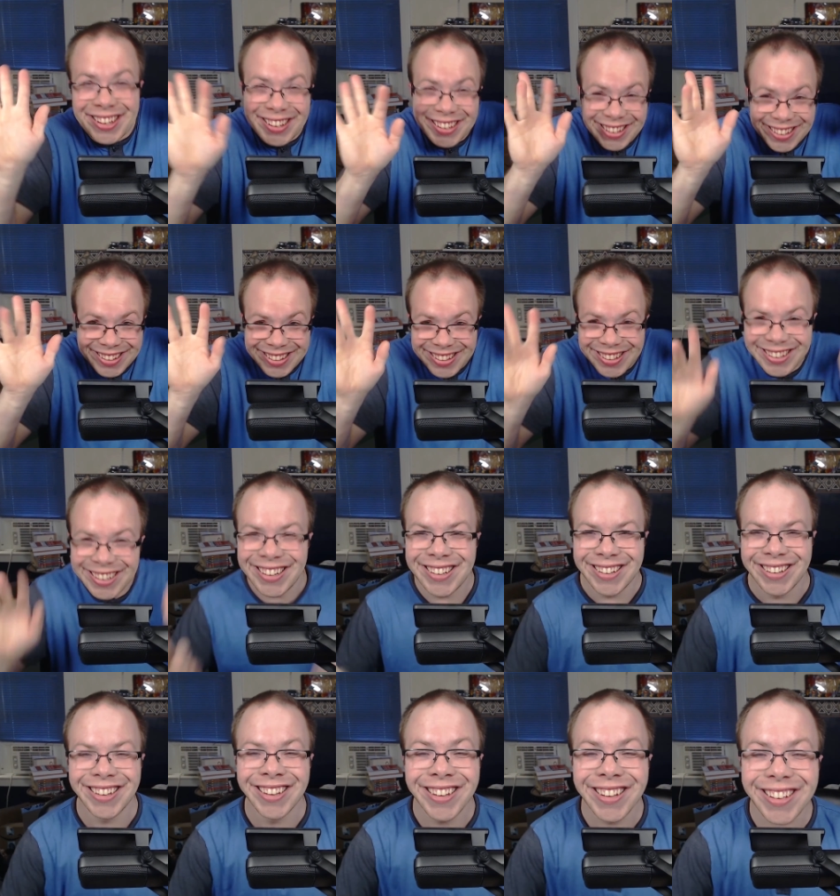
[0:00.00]

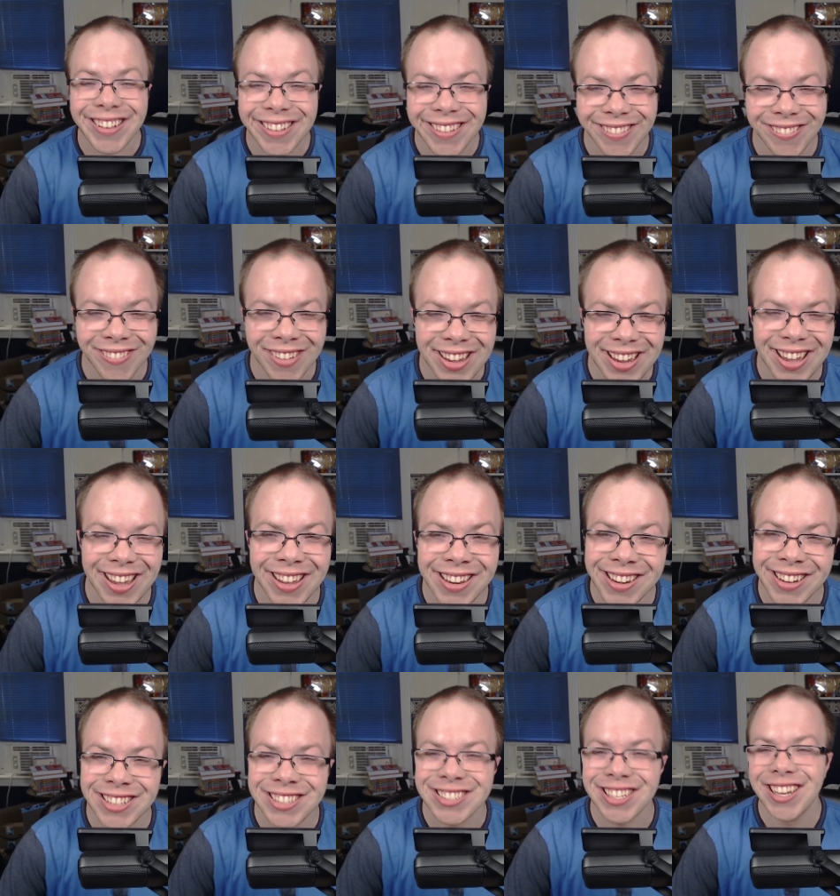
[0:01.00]
oh my
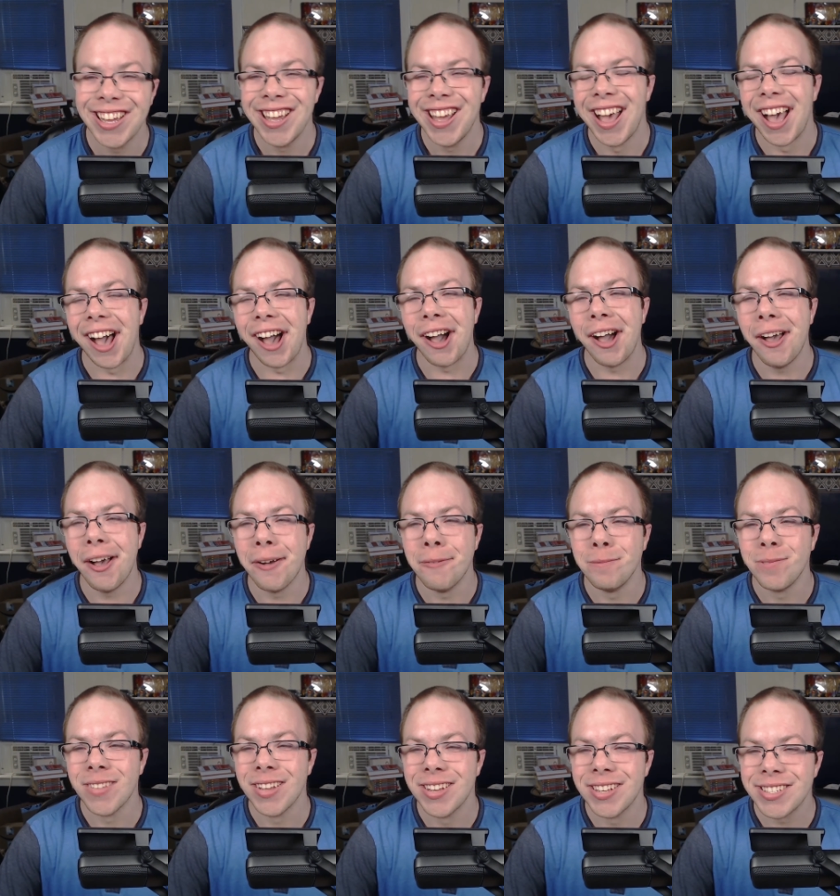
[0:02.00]
goodness.
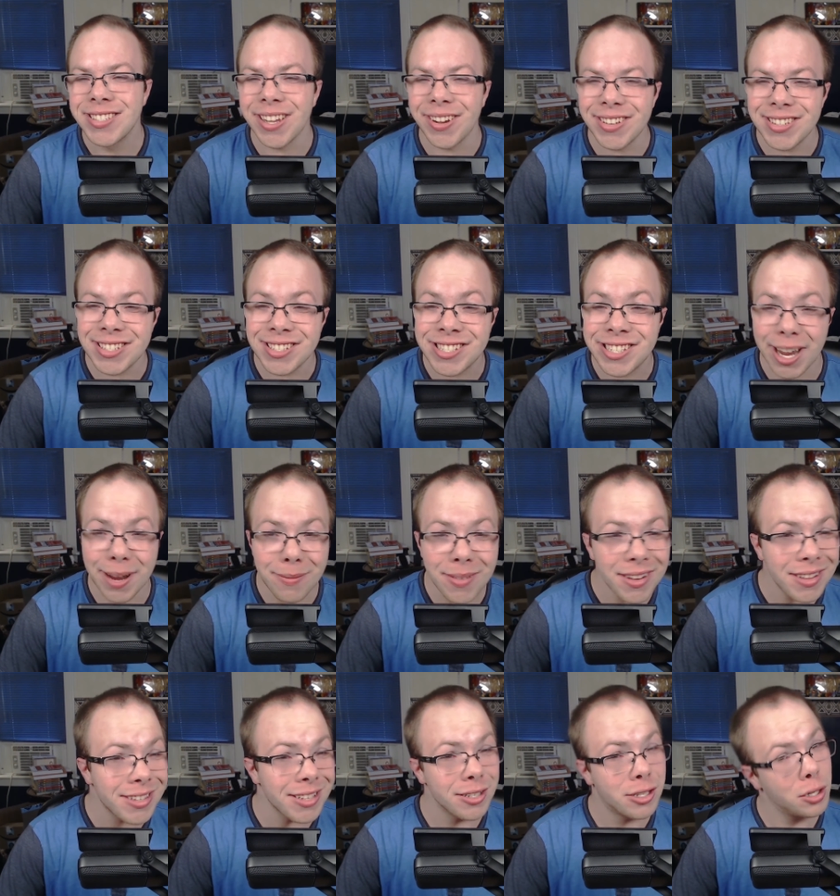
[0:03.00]
Um, so it's a shame
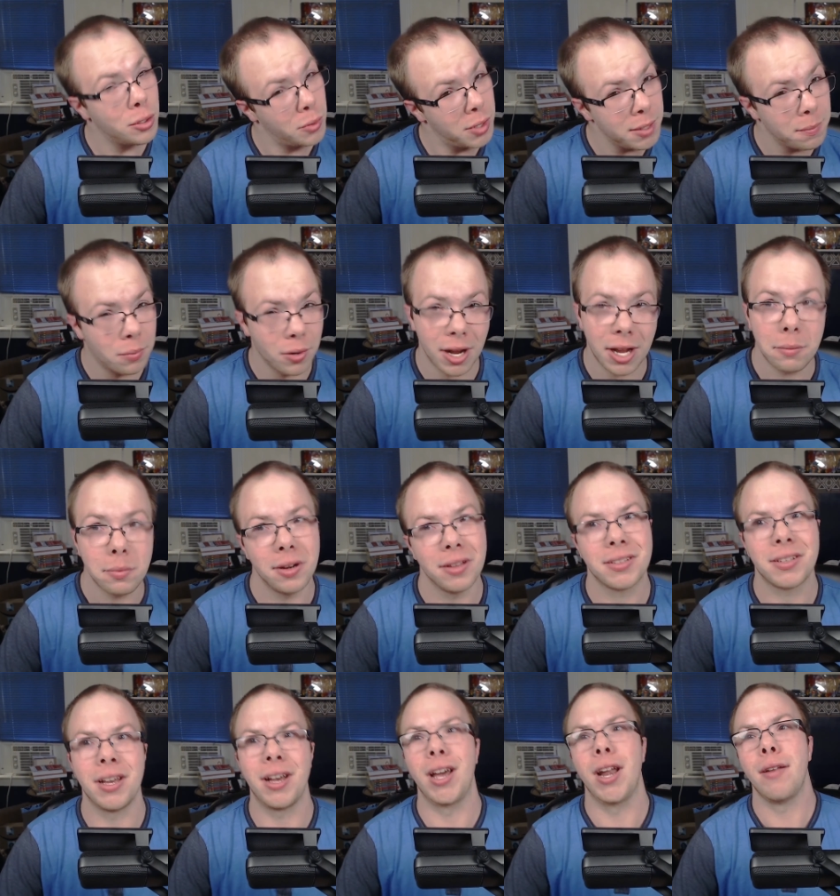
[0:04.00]
that it's a two week break, but
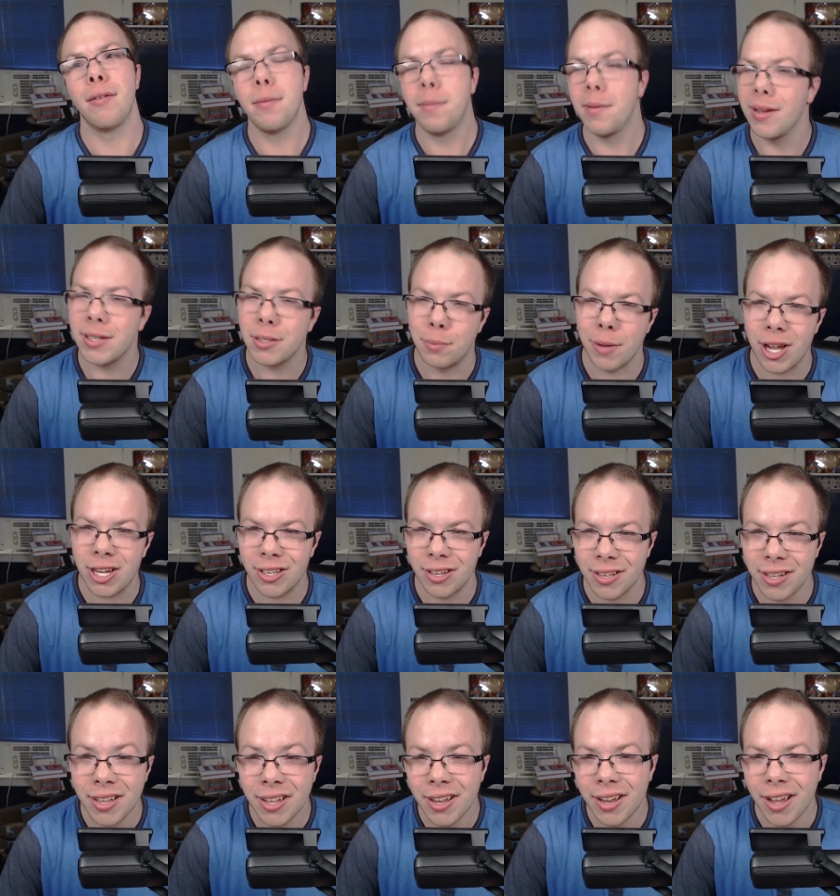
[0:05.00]
it's kind of to be
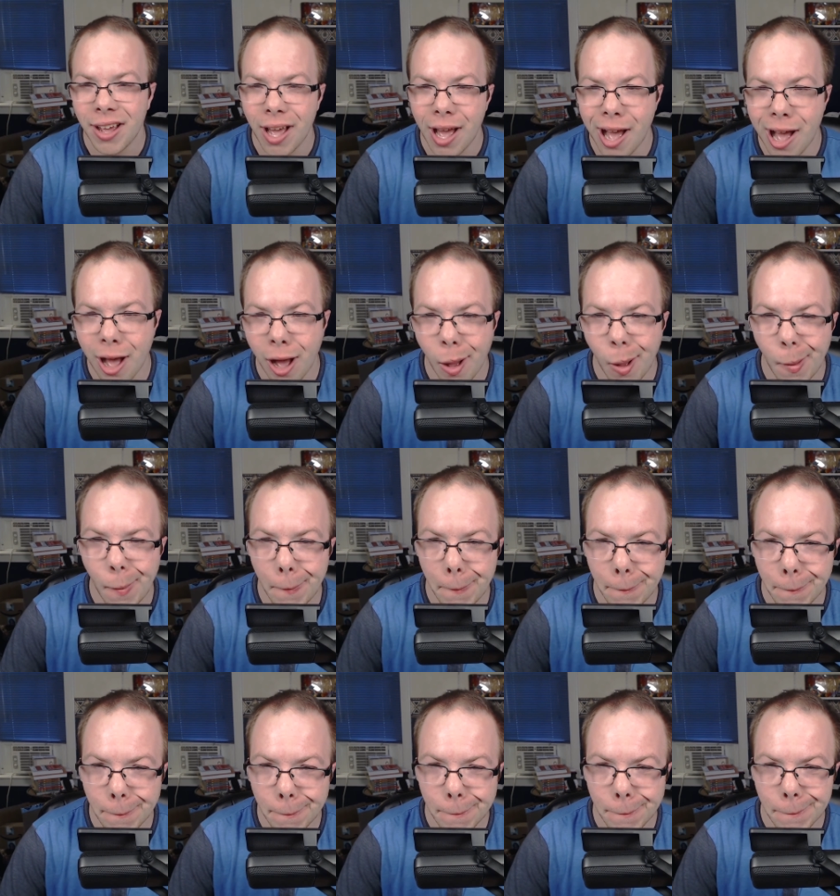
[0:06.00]
expected.
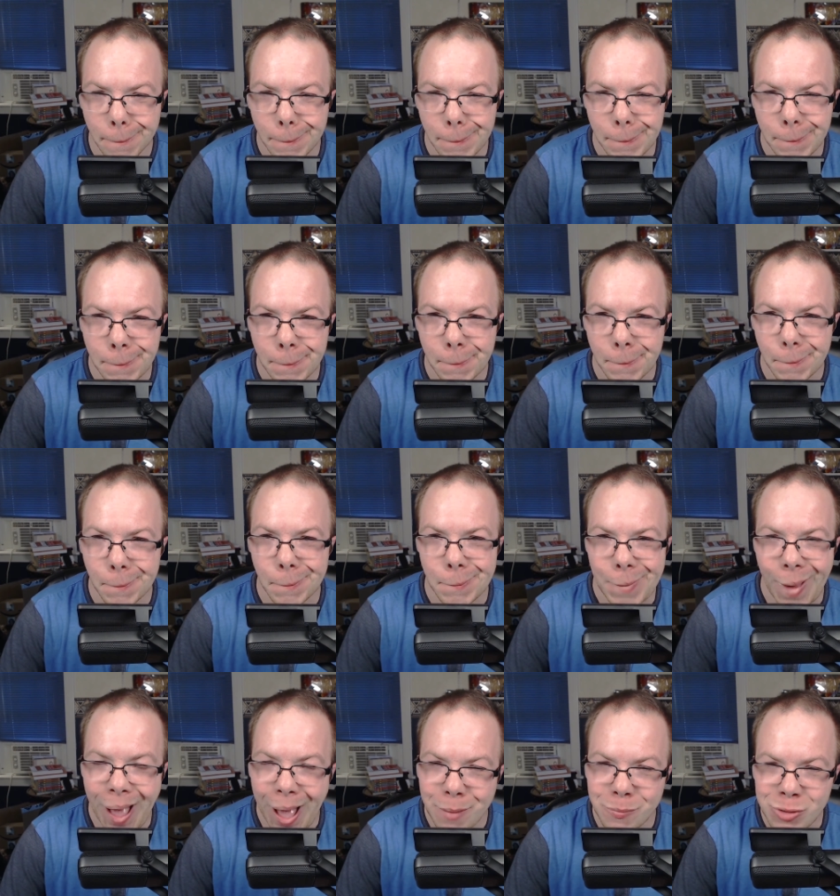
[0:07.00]
Um,
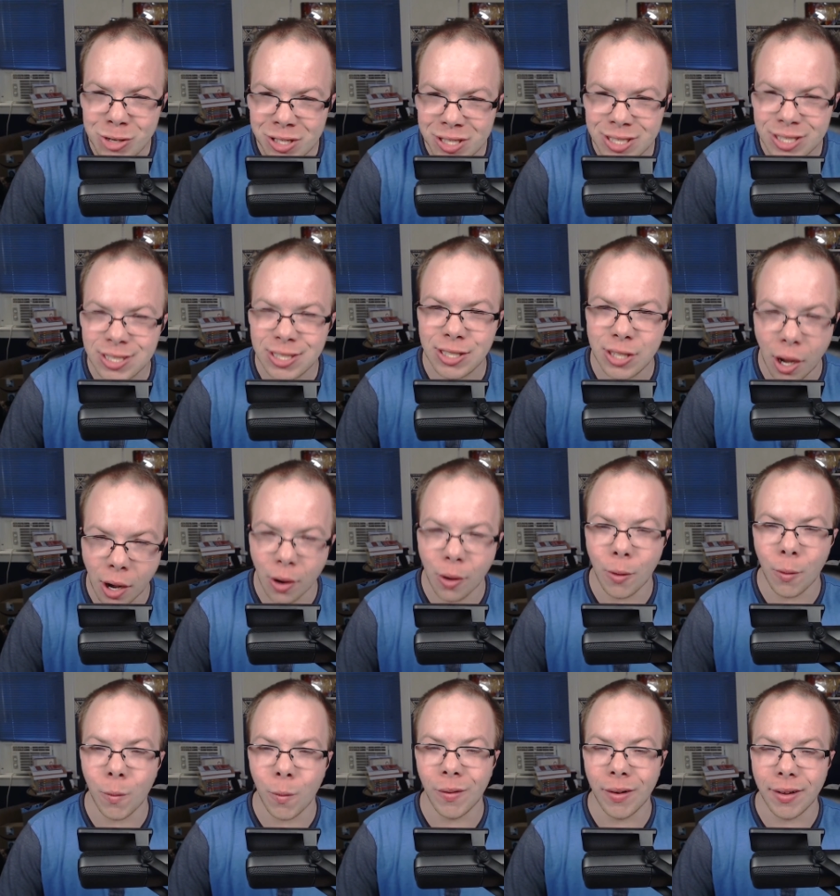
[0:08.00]
I'm just
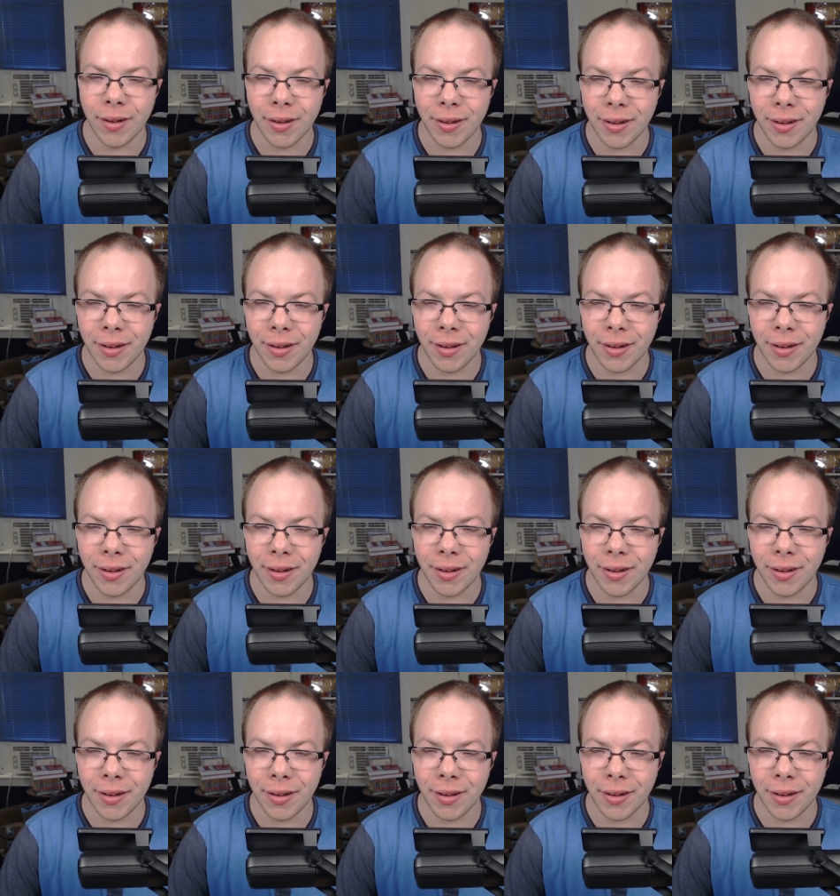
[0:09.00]
so